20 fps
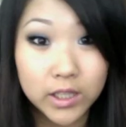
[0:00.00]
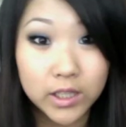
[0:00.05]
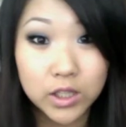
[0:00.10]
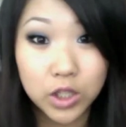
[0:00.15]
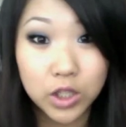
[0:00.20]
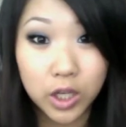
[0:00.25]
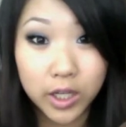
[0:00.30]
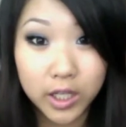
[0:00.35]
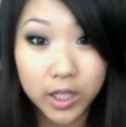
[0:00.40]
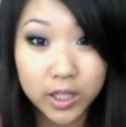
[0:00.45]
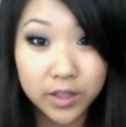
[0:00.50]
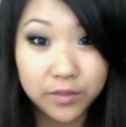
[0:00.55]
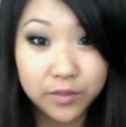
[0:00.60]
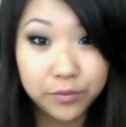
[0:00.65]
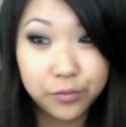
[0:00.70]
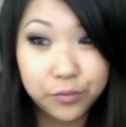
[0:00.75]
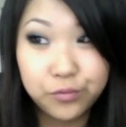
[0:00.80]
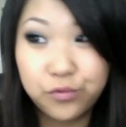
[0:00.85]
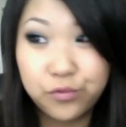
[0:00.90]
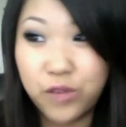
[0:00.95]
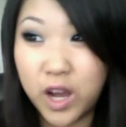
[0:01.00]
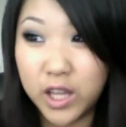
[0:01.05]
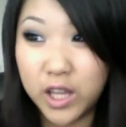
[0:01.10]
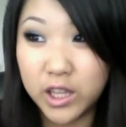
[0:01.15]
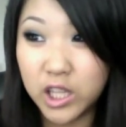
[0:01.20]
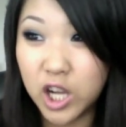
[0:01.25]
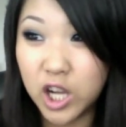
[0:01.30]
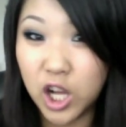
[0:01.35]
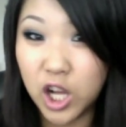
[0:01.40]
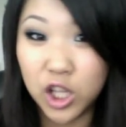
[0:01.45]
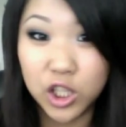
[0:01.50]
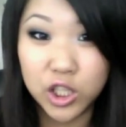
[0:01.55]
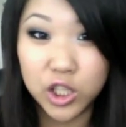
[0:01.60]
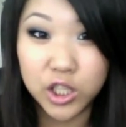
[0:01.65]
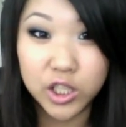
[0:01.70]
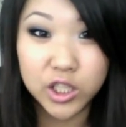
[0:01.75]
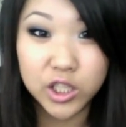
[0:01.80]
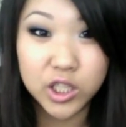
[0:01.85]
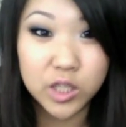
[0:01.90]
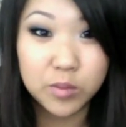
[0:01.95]
dark fun
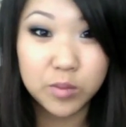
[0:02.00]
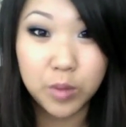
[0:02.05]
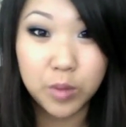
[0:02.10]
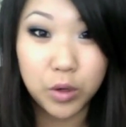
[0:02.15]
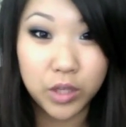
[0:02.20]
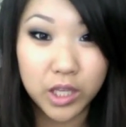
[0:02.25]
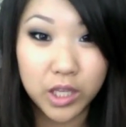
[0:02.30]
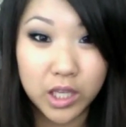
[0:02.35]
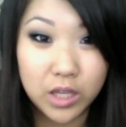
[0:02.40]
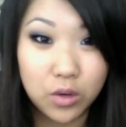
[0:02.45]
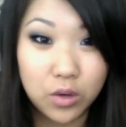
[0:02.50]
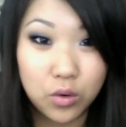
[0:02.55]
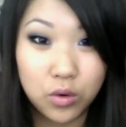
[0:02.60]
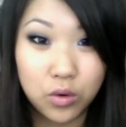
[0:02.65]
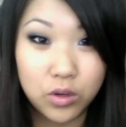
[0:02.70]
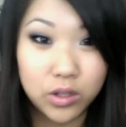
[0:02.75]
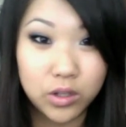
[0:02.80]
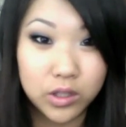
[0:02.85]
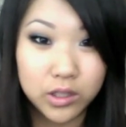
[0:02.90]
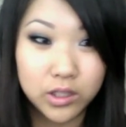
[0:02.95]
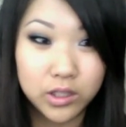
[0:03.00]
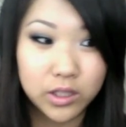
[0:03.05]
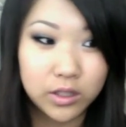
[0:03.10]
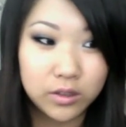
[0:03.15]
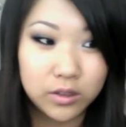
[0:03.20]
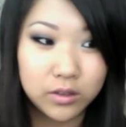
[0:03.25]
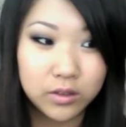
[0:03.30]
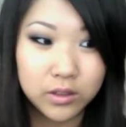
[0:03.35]
colored smoky, or you know,